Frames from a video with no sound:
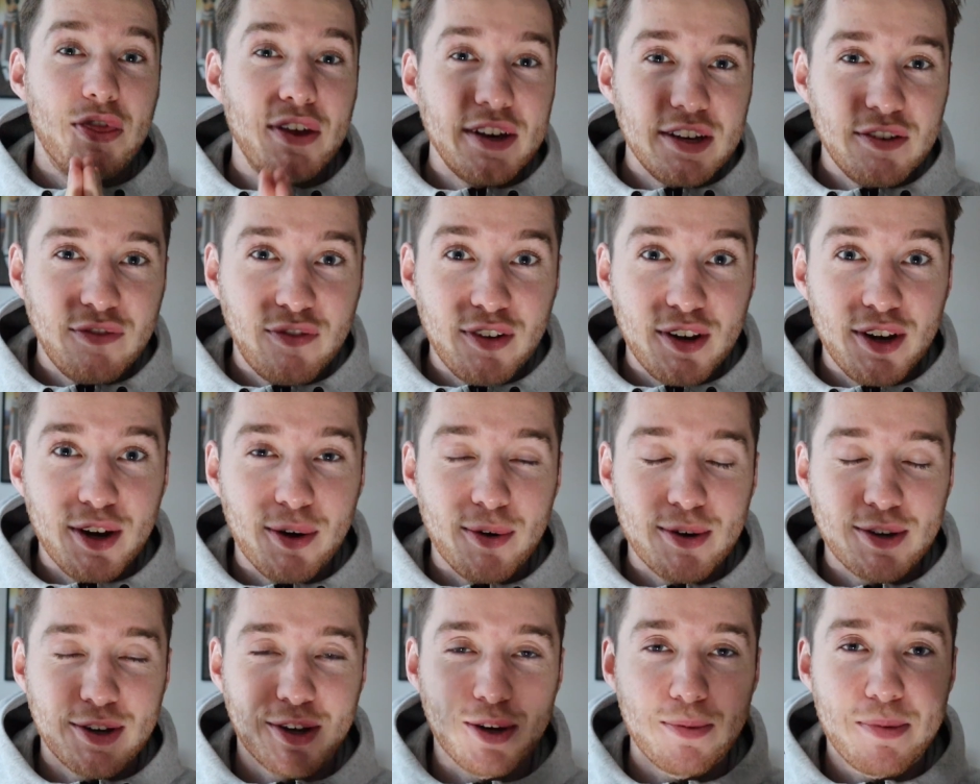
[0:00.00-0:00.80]
This
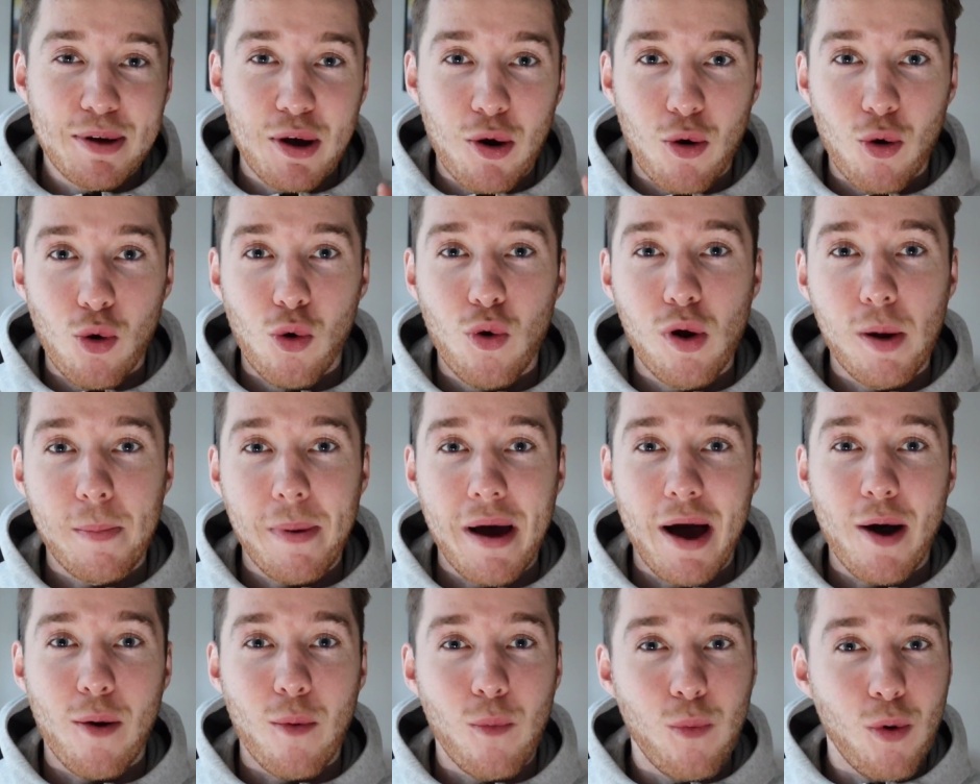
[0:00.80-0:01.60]
video is going to be all
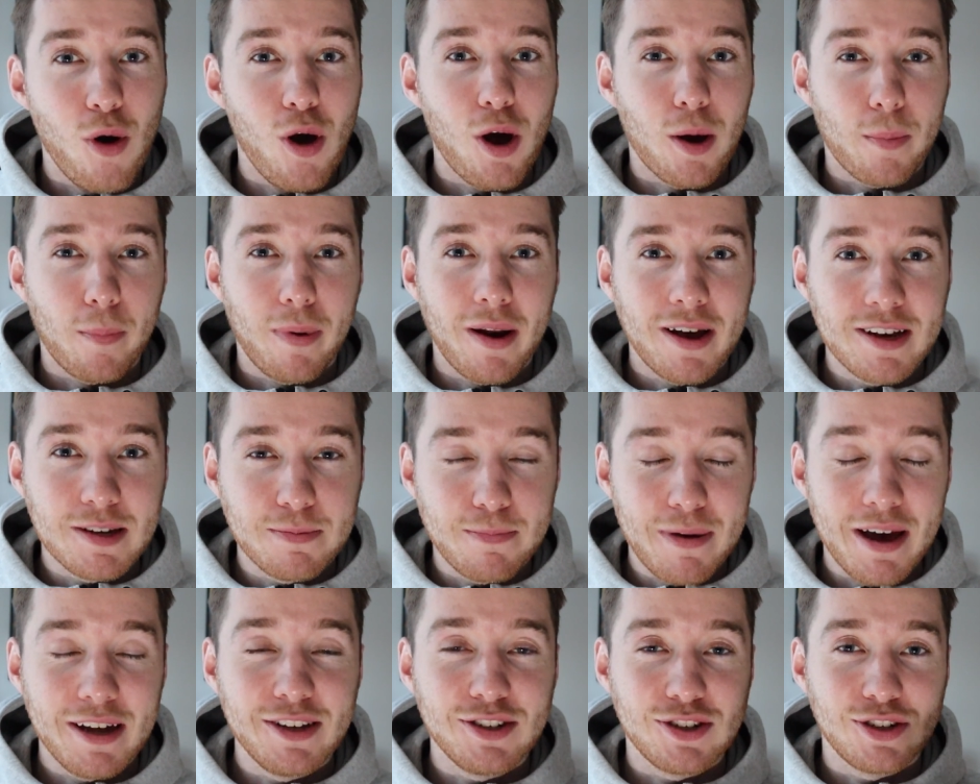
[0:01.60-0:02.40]
about workplace
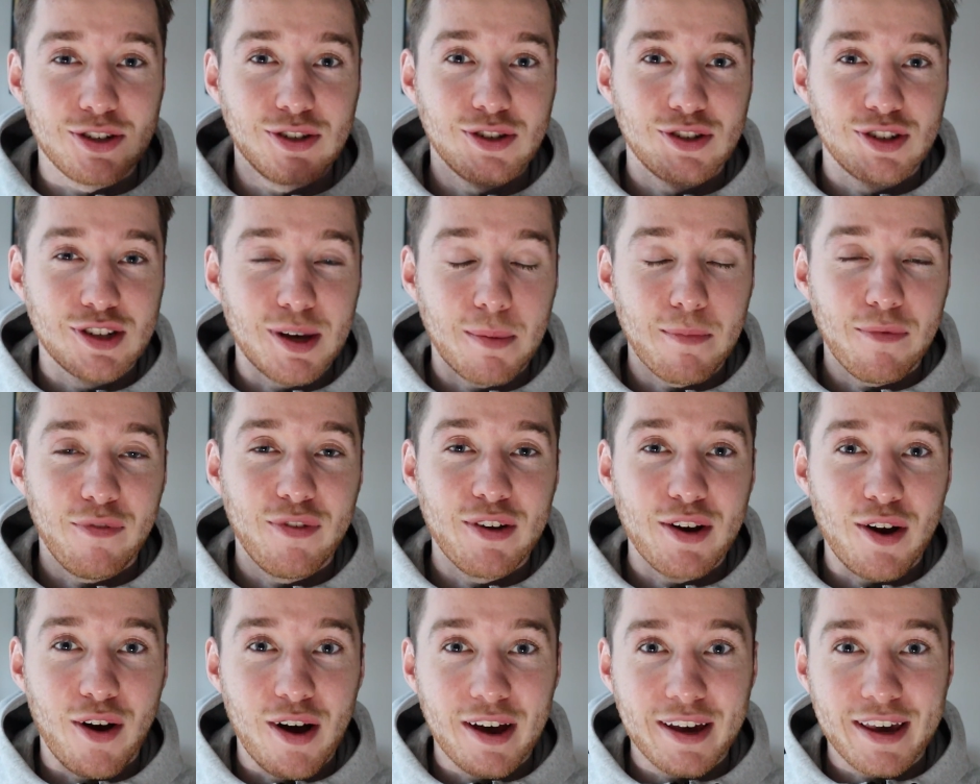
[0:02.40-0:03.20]
pensions,
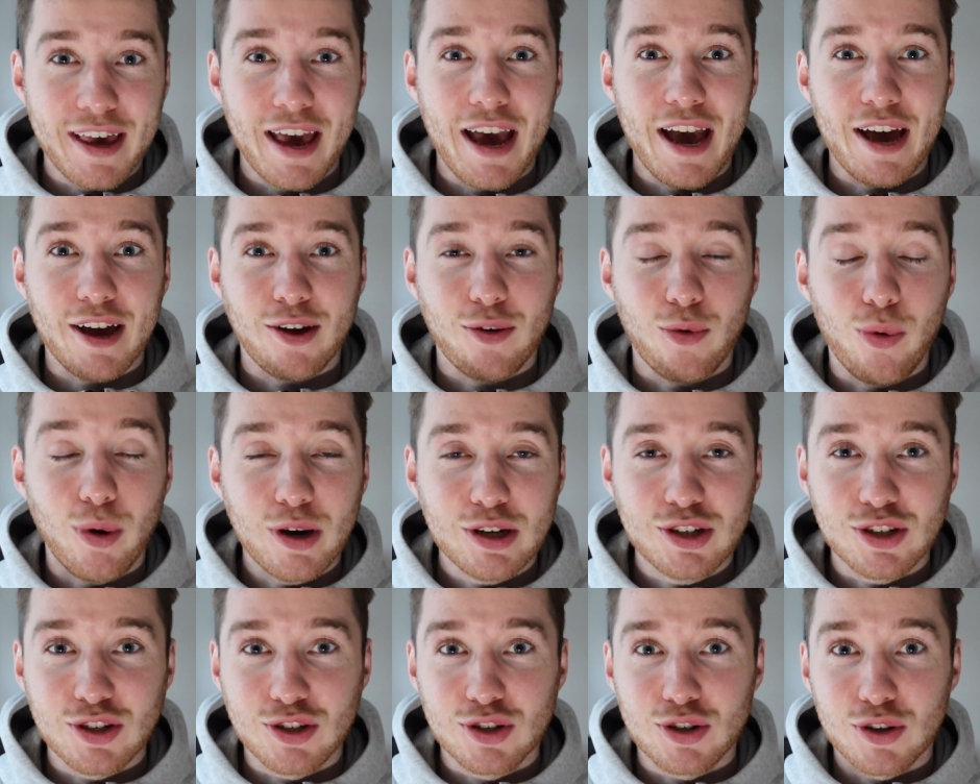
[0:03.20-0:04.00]
something I get
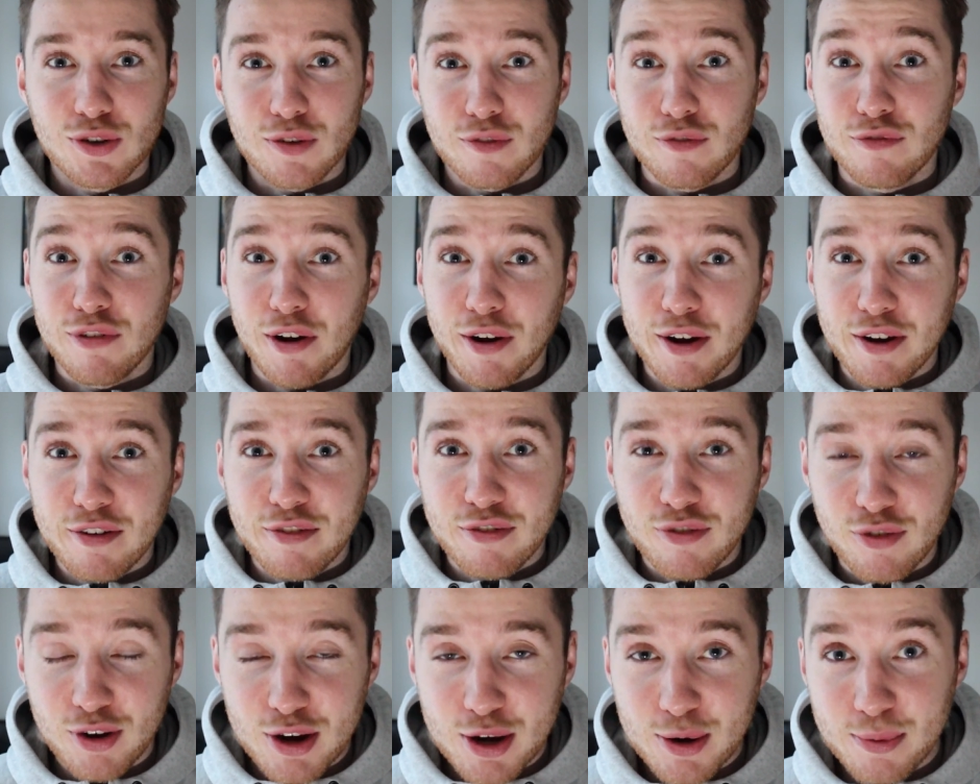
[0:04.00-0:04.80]
questions on very
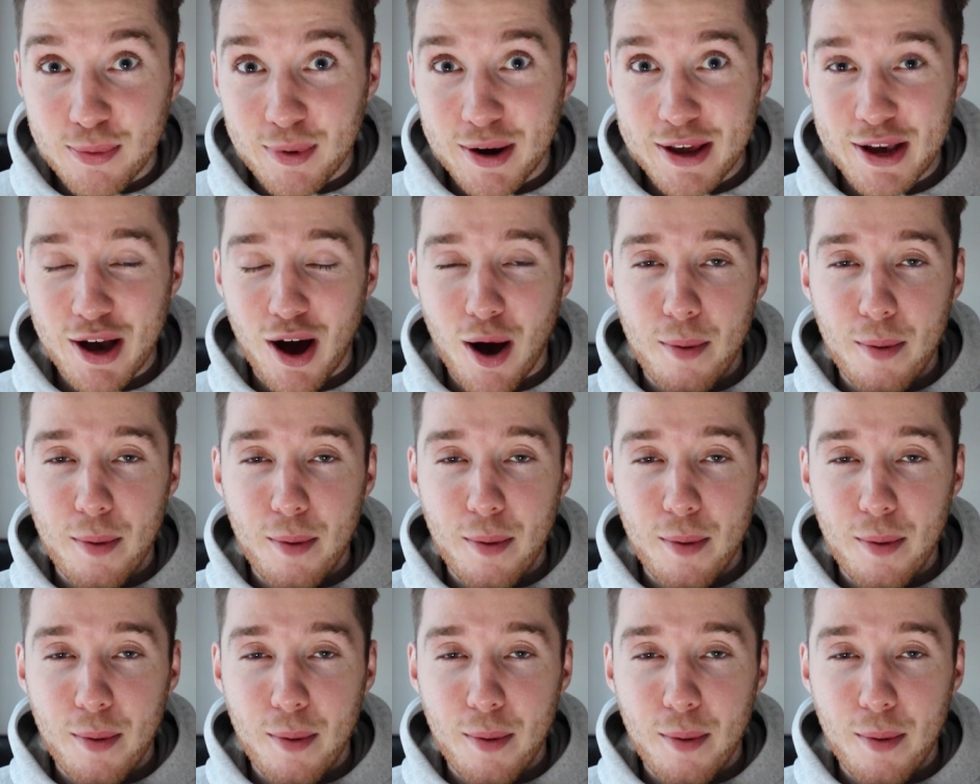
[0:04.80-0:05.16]
frequently.